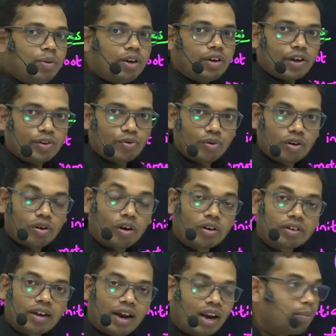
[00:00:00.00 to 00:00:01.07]
be natural or
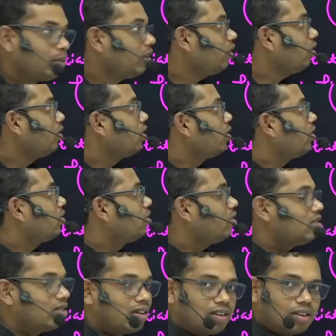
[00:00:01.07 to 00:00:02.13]
can be
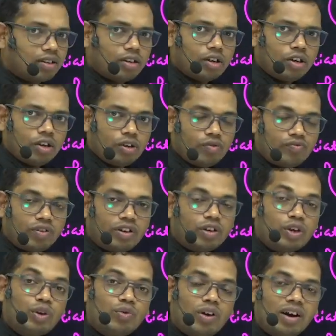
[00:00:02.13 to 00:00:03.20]
synthetic. What do
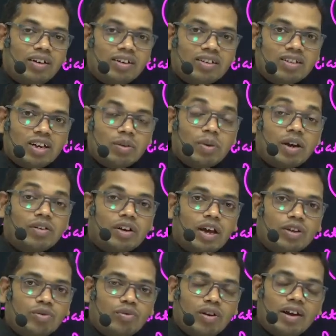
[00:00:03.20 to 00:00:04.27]
you understand by
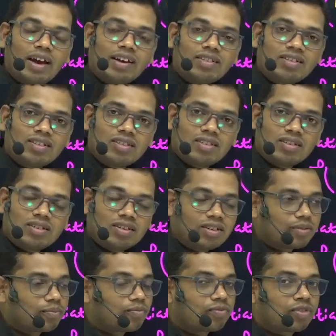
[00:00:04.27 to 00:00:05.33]
natural and synthetic?
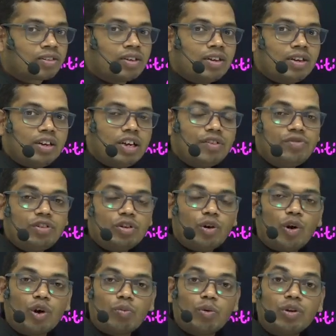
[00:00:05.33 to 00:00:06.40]
If the
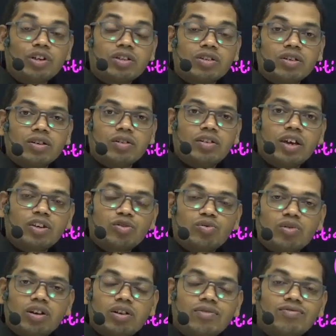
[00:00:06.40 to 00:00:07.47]
hormone is
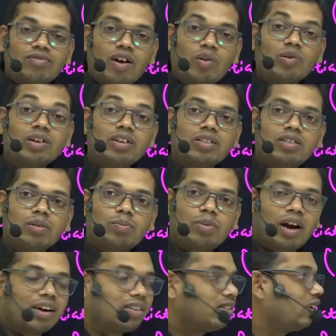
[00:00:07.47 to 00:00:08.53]
naturally found in the
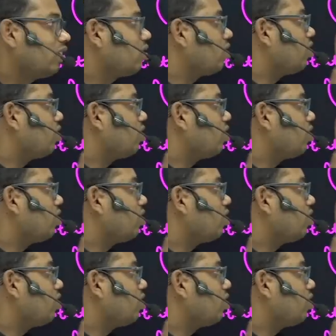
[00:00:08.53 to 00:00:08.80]
plant, that is